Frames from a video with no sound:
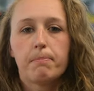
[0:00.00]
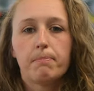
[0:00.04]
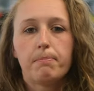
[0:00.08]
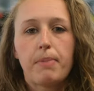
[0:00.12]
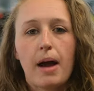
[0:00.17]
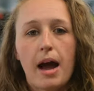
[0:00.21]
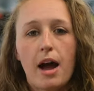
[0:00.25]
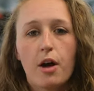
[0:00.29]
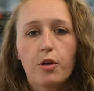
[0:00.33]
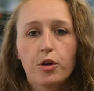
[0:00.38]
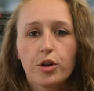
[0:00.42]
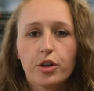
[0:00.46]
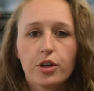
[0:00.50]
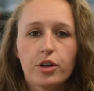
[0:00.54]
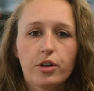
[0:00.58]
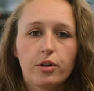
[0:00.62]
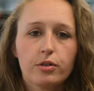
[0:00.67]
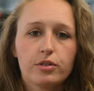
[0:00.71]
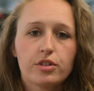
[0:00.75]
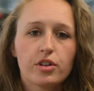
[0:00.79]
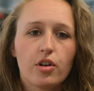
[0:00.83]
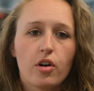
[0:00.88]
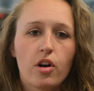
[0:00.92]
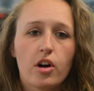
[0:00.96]
Powder
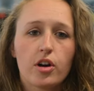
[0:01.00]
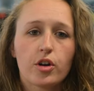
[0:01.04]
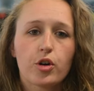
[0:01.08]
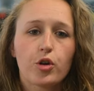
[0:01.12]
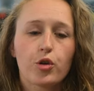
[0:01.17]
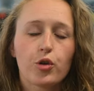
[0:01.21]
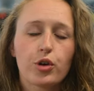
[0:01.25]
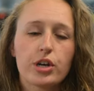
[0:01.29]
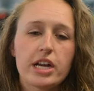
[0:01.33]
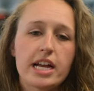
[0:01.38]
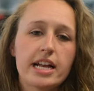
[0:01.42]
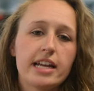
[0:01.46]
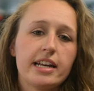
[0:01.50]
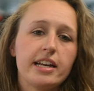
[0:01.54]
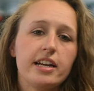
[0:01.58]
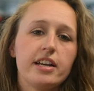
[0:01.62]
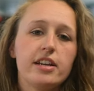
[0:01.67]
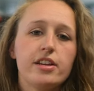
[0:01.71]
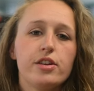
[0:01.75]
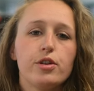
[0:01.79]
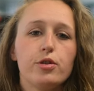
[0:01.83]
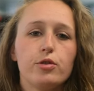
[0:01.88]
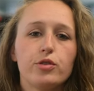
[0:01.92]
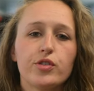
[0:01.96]
coats are
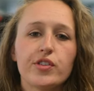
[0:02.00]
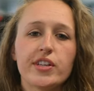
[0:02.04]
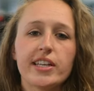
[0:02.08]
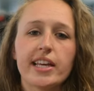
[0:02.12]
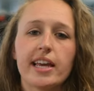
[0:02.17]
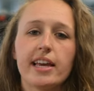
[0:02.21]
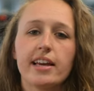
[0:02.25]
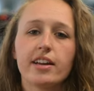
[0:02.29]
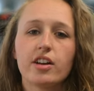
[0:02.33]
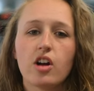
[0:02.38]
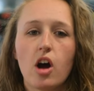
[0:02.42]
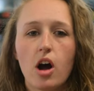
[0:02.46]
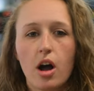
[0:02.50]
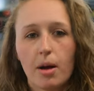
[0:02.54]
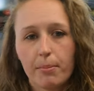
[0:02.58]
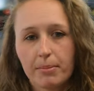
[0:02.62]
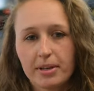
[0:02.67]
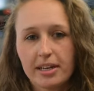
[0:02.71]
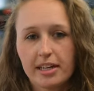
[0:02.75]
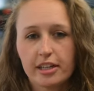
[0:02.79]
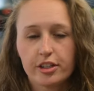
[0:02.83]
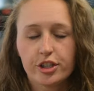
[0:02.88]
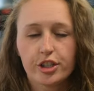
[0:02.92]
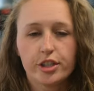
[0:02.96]
created using a
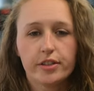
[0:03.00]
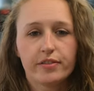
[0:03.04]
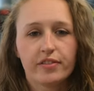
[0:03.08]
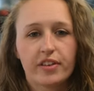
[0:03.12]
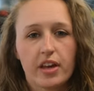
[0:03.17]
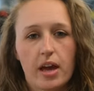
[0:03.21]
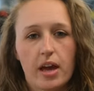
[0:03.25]
combination of